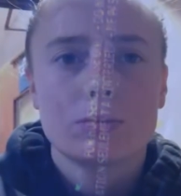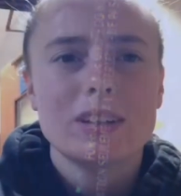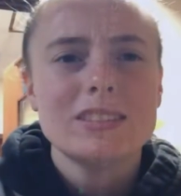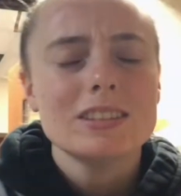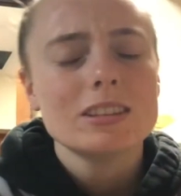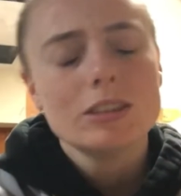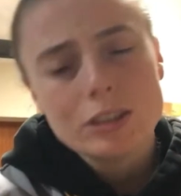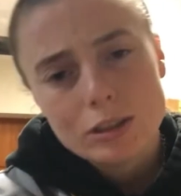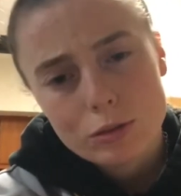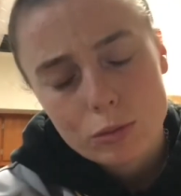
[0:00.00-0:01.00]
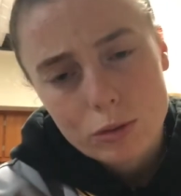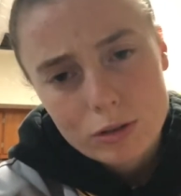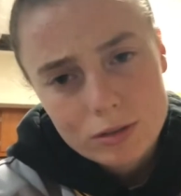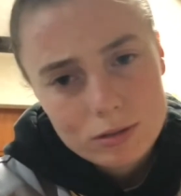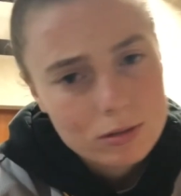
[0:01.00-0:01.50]
basically what
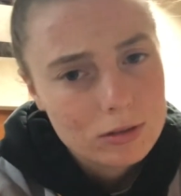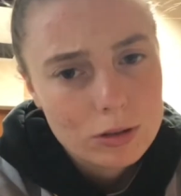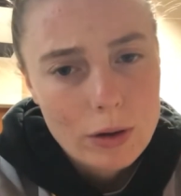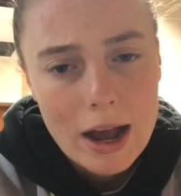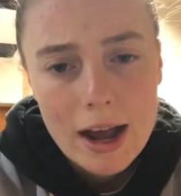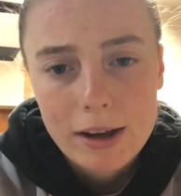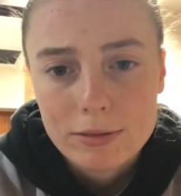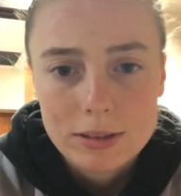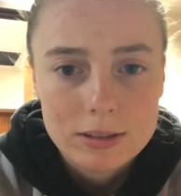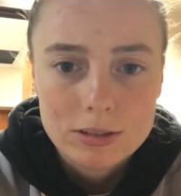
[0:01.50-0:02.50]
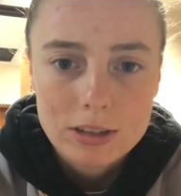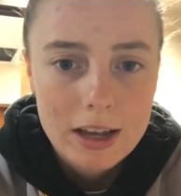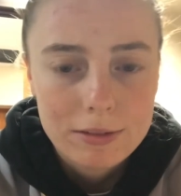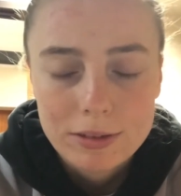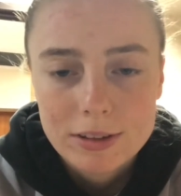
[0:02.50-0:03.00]
you have is
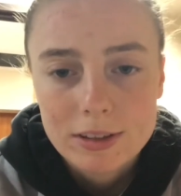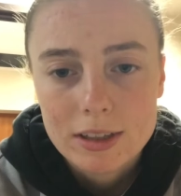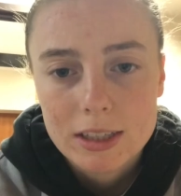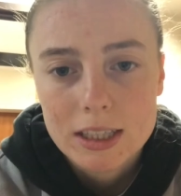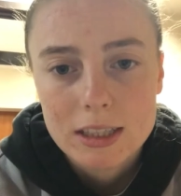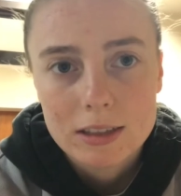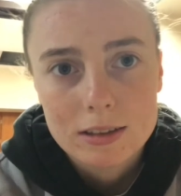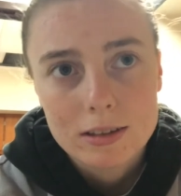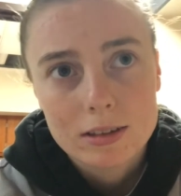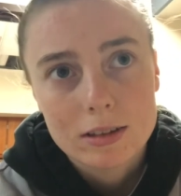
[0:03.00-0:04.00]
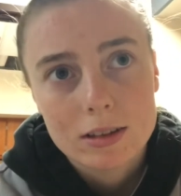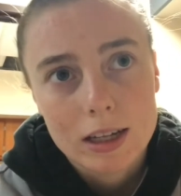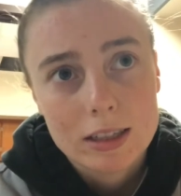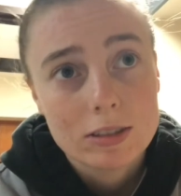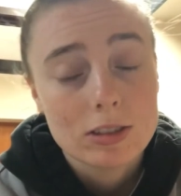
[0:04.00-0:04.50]
everything that
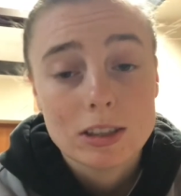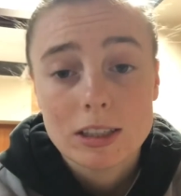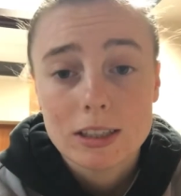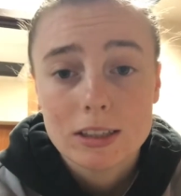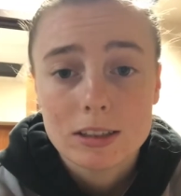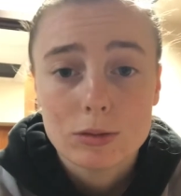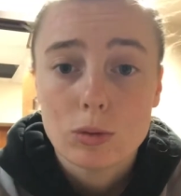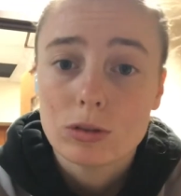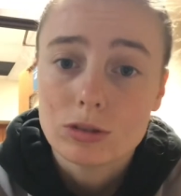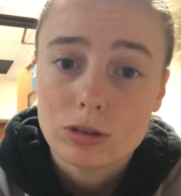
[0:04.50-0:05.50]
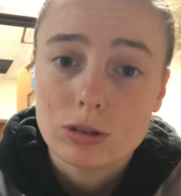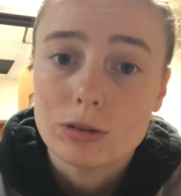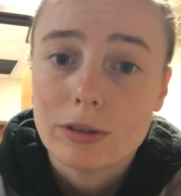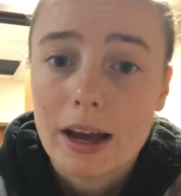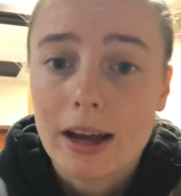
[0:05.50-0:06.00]
is needed once you have
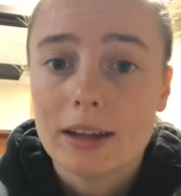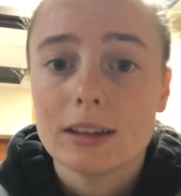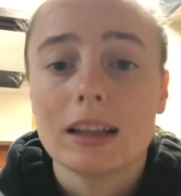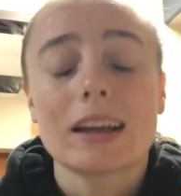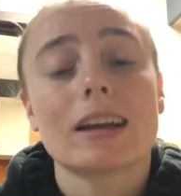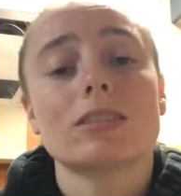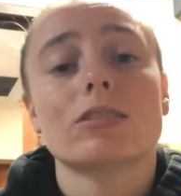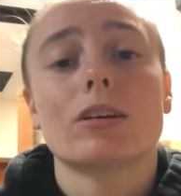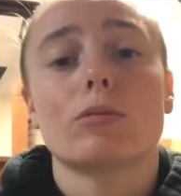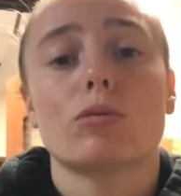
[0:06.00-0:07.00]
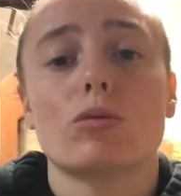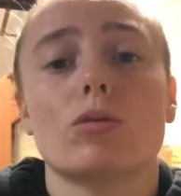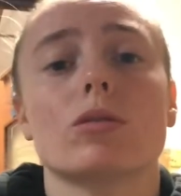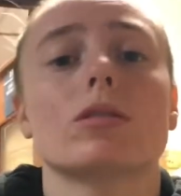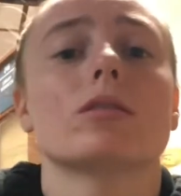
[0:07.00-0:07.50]
added, like I said
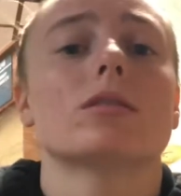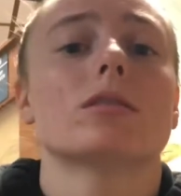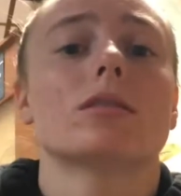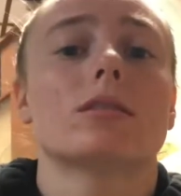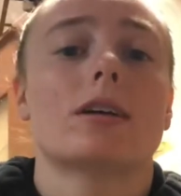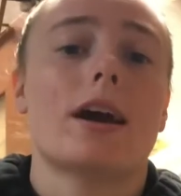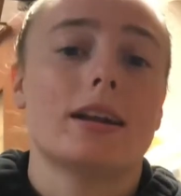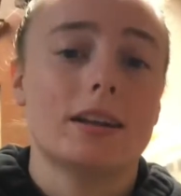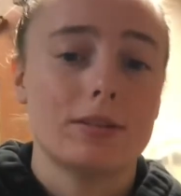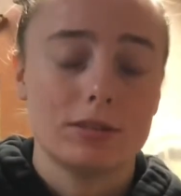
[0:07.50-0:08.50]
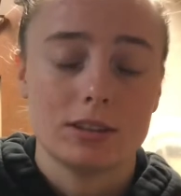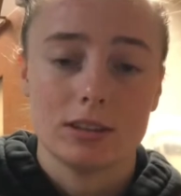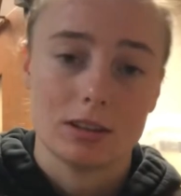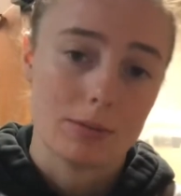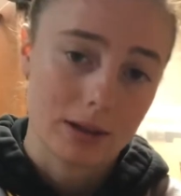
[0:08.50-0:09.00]
before, added everything
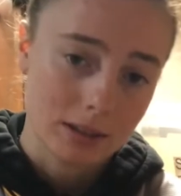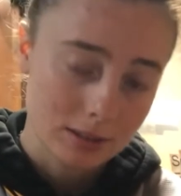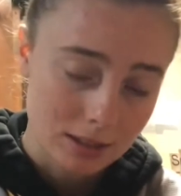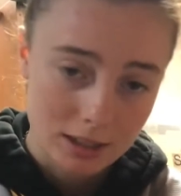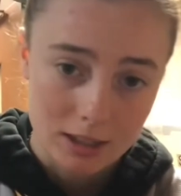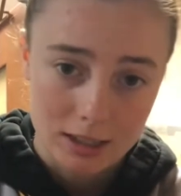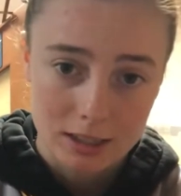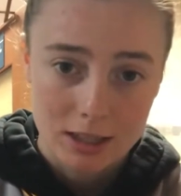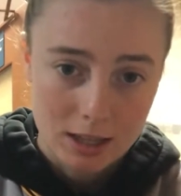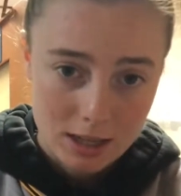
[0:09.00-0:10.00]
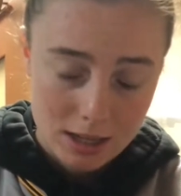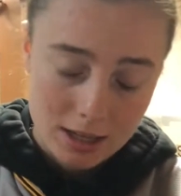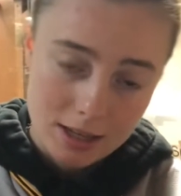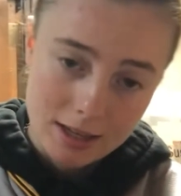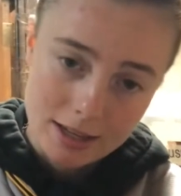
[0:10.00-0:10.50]
in the back of the tank
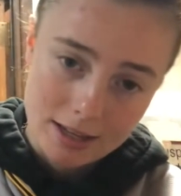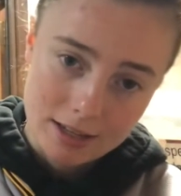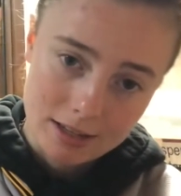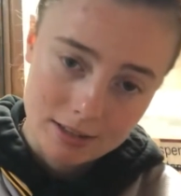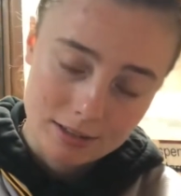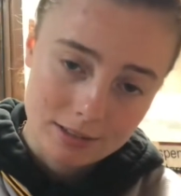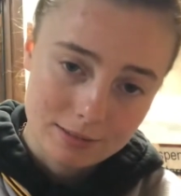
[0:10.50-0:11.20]
and